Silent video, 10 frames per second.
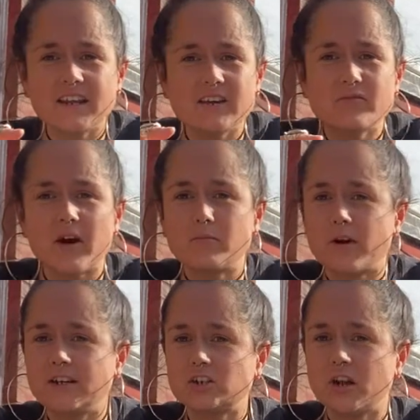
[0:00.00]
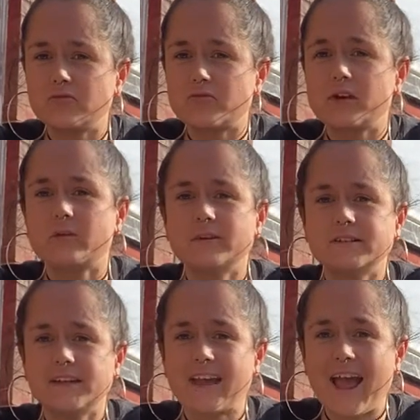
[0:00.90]
vibration,
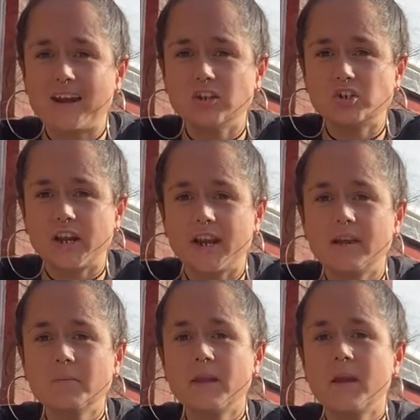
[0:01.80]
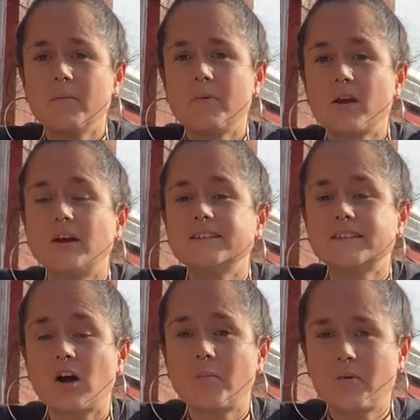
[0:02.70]
frequency, energy, because
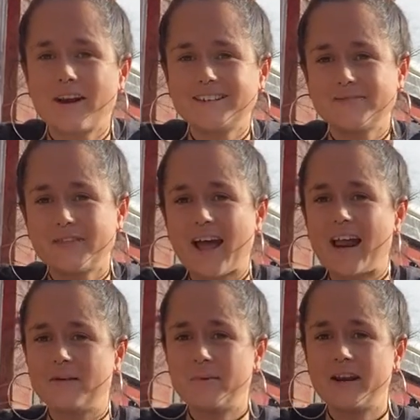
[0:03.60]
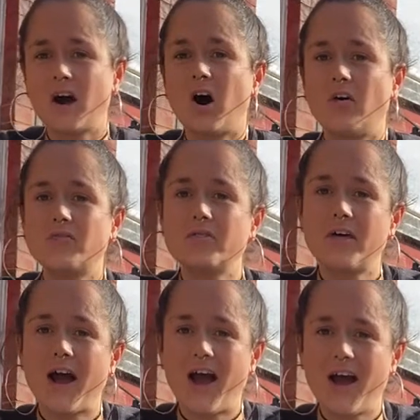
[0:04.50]
it's operating with the element of
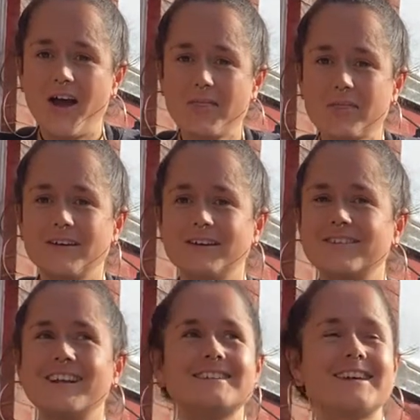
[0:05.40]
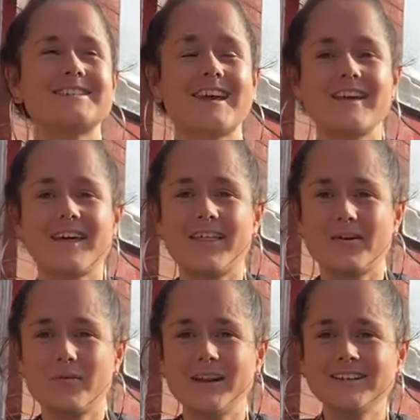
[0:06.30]
the earth. Oh, and as I say that, the
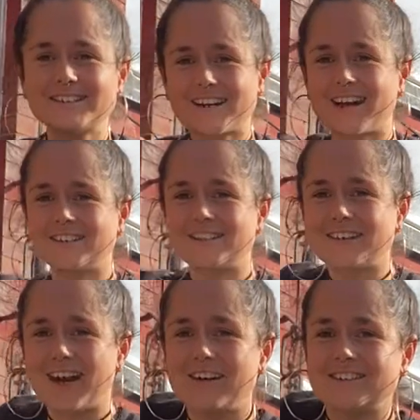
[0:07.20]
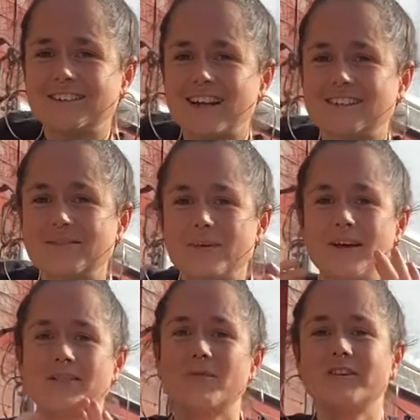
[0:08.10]
wind starts to go, it starts to
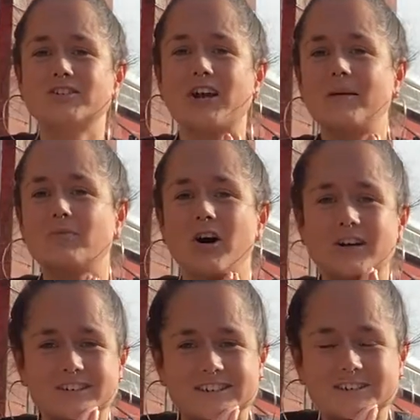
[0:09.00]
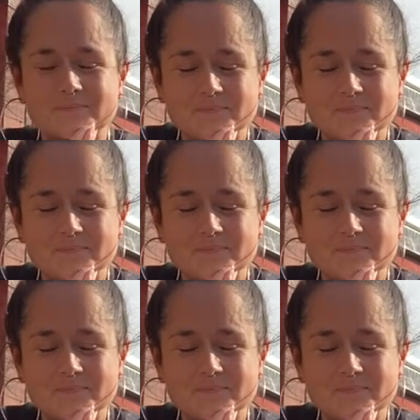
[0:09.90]
blow the wind chime. Gorgeous.